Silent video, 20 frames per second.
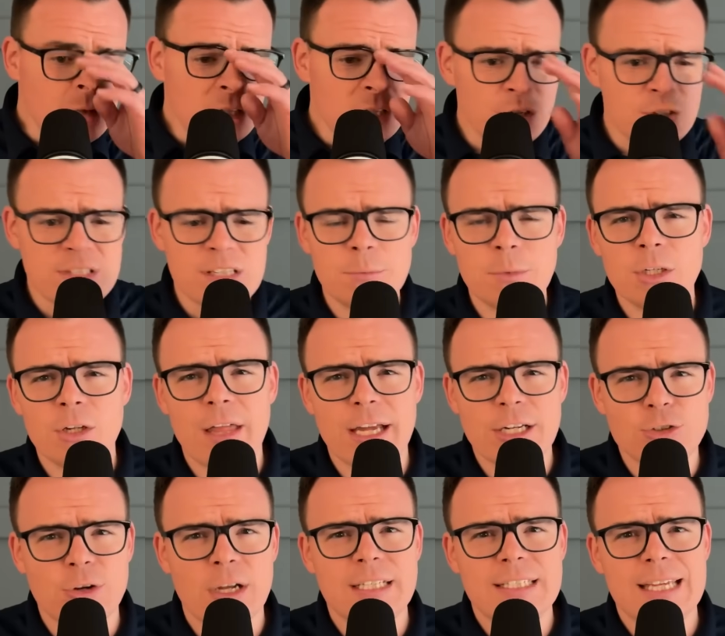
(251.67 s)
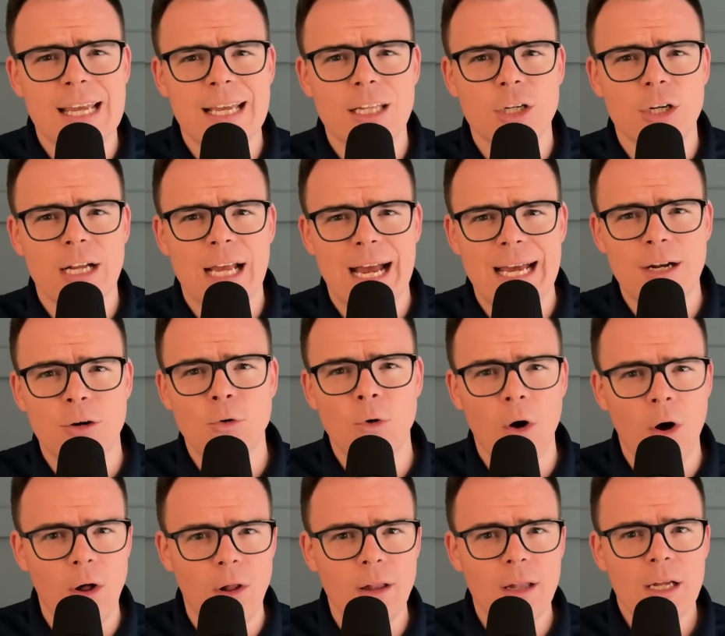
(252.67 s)
similar like Trent Taylor kind of
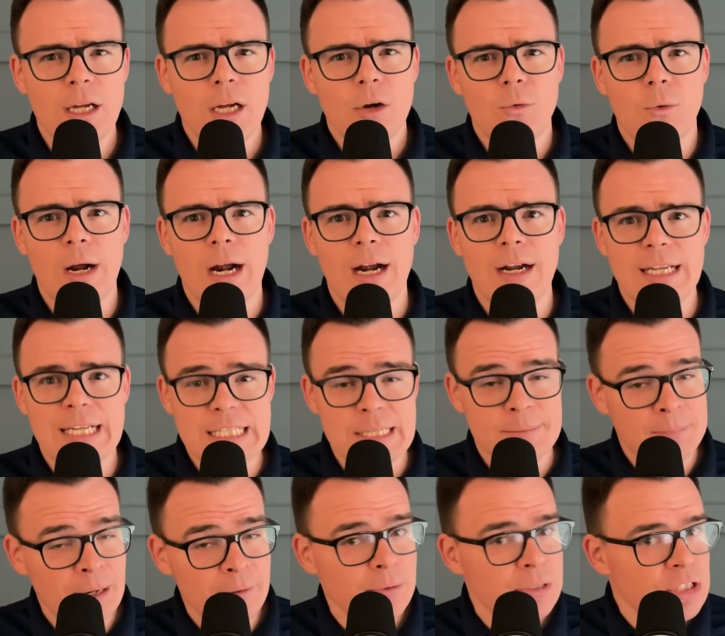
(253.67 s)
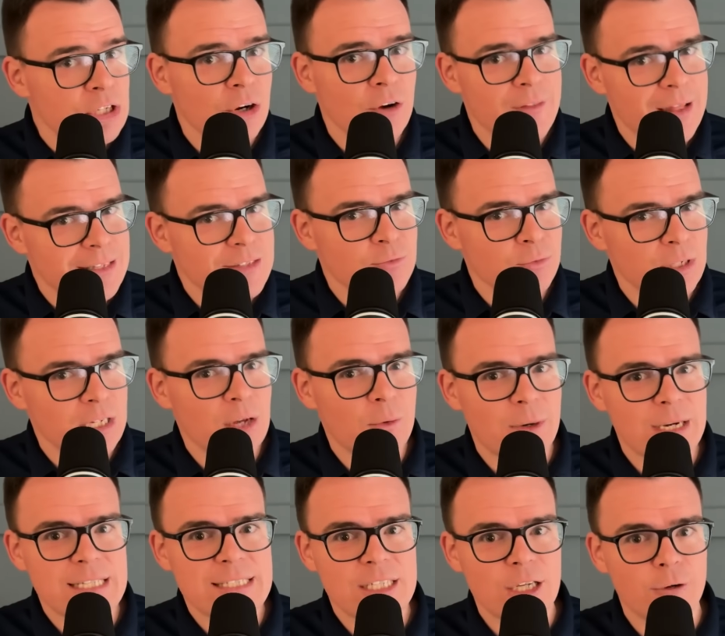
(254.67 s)
role, where he's a punt returner. That's really
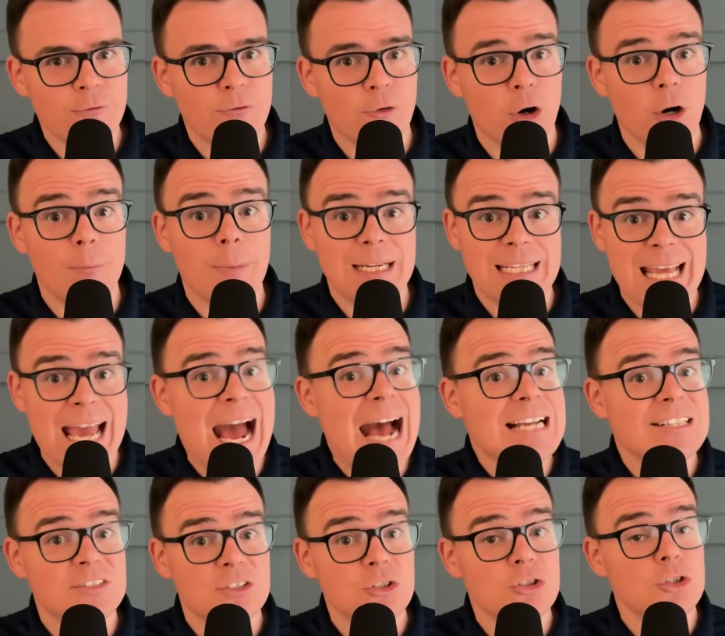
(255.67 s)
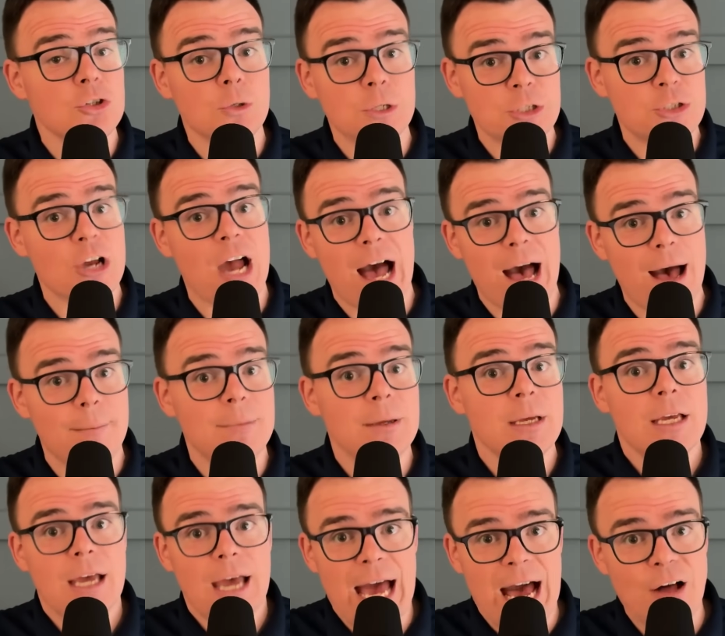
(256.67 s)
what he's here for, but he has to do a job
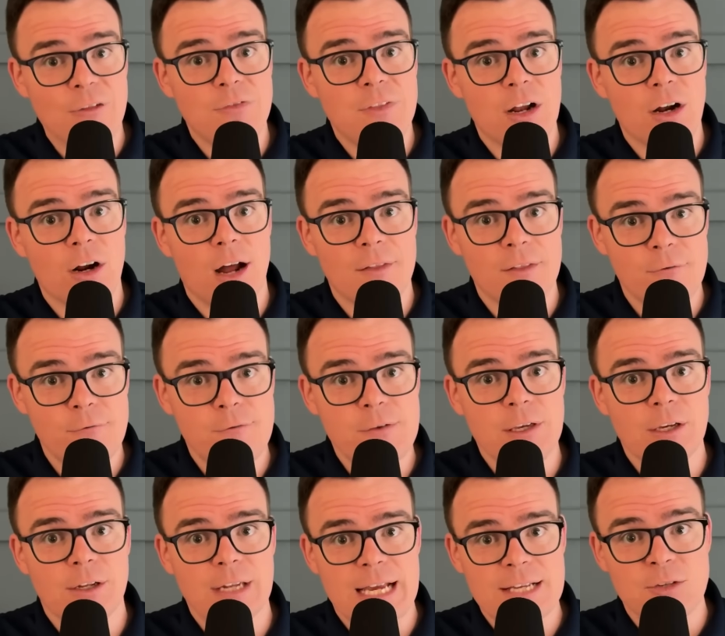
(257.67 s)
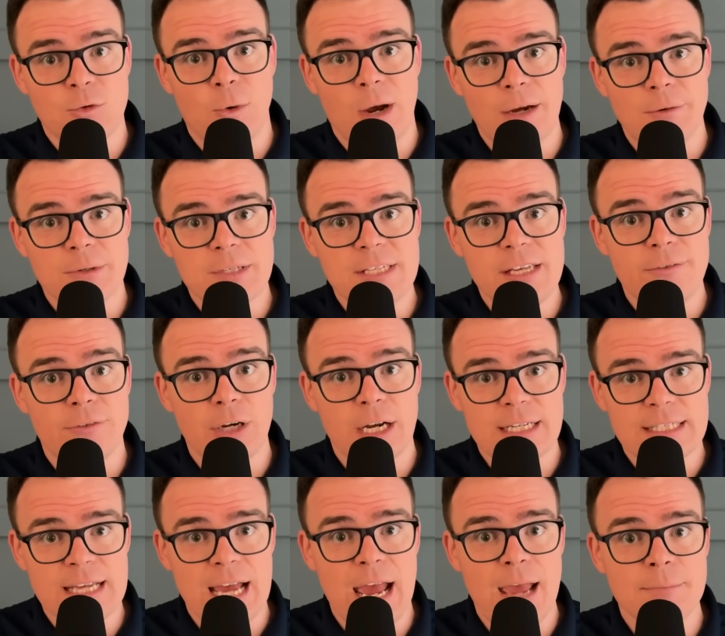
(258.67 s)
out there on the field as a wide receiver
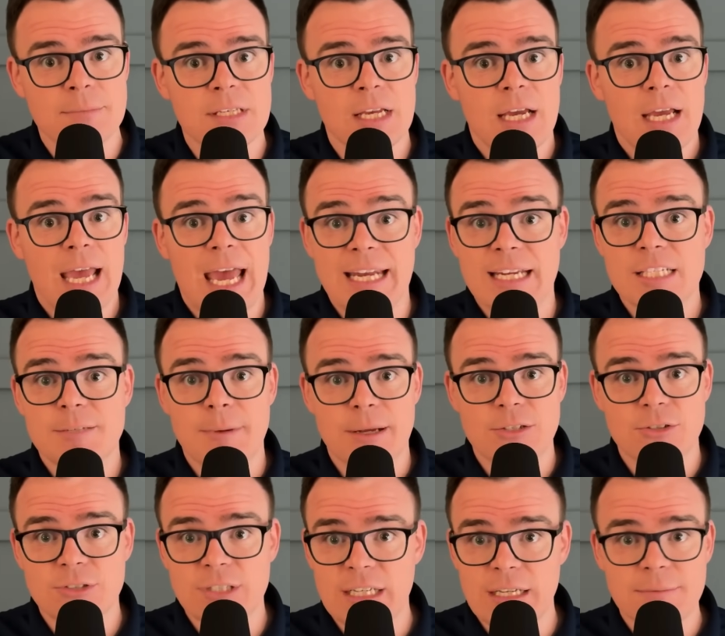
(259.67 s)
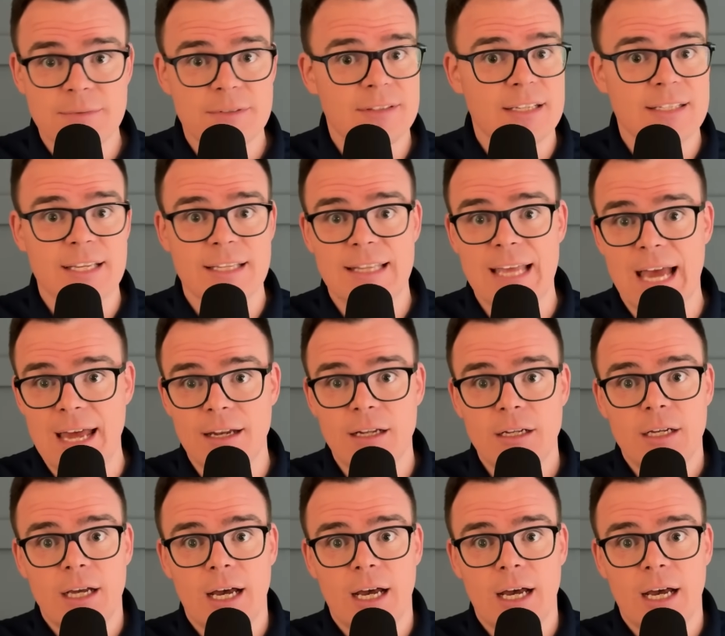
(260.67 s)
at times and in special teams and things like that.